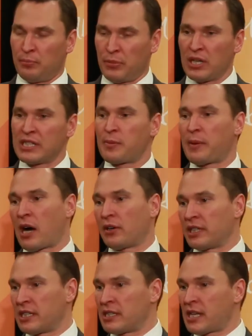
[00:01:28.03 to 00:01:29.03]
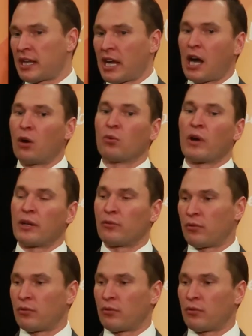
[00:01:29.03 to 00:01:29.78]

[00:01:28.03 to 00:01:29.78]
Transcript: municipalities that outright